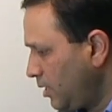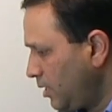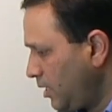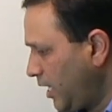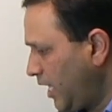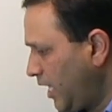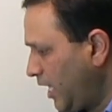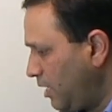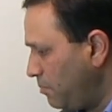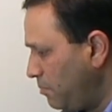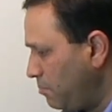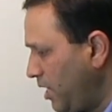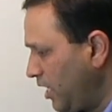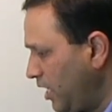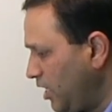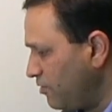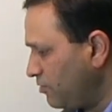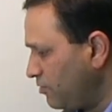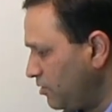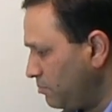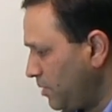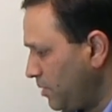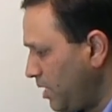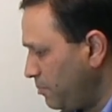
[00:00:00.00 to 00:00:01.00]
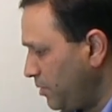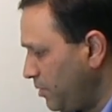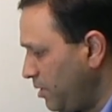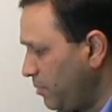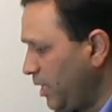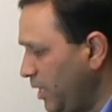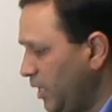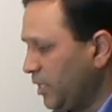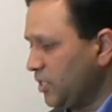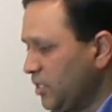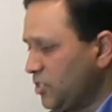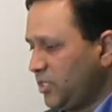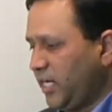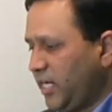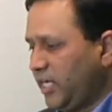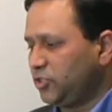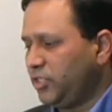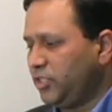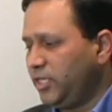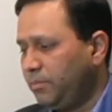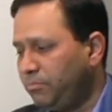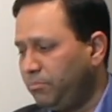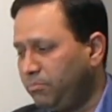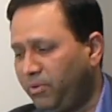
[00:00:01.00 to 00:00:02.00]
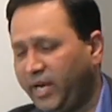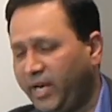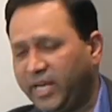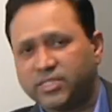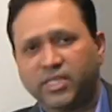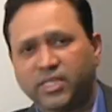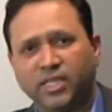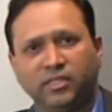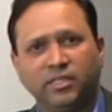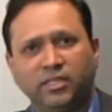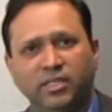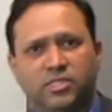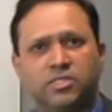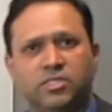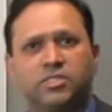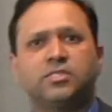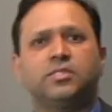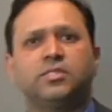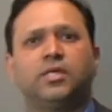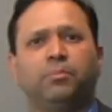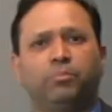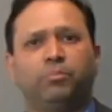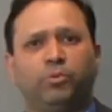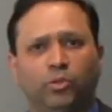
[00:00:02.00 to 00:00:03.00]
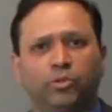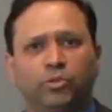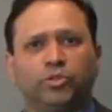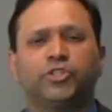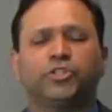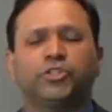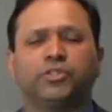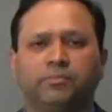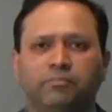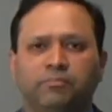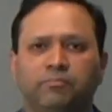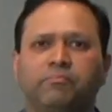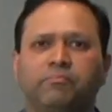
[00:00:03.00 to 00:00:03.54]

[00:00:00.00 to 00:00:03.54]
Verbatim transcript: and many of the memory makers are actually embracing this approach